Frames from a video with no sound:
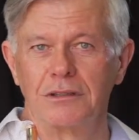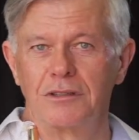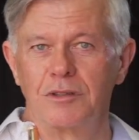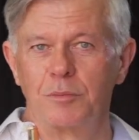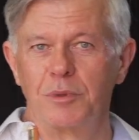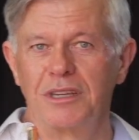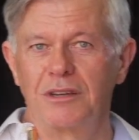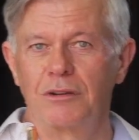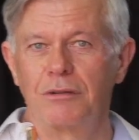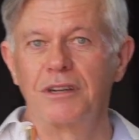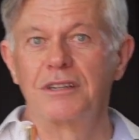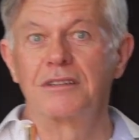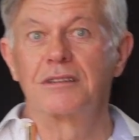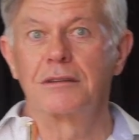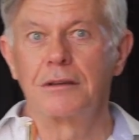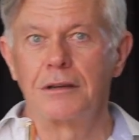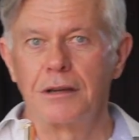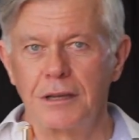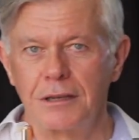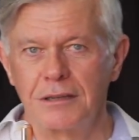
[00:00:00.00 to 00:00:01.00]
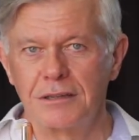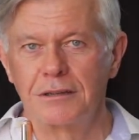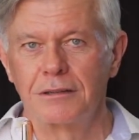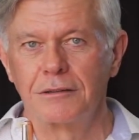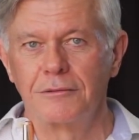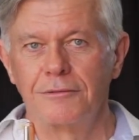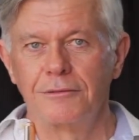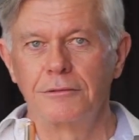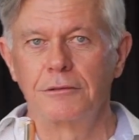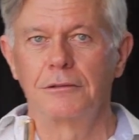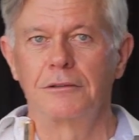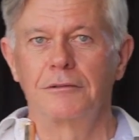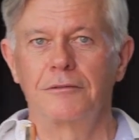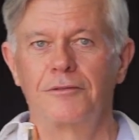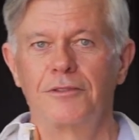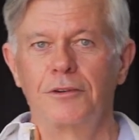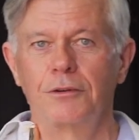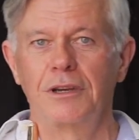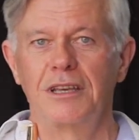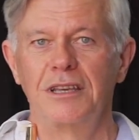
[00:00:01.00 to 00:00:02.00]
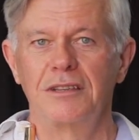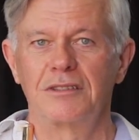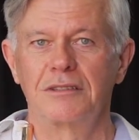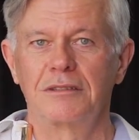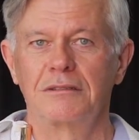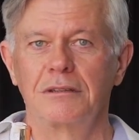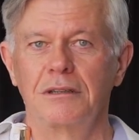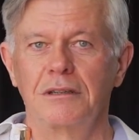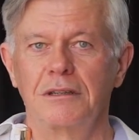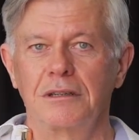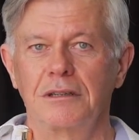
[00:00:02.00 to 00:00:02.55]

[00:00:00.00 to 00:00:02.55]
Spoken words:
to be criticised for his